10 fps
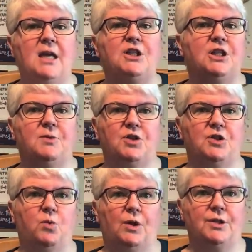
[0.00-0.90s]
she would
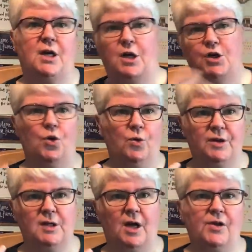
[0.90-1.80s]
just want a yoke
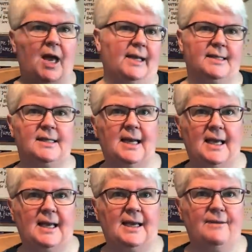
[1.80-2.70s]
done and a
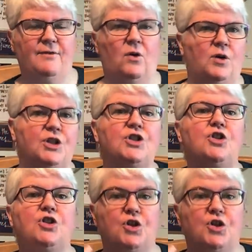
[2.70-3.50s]
sleeve, or just to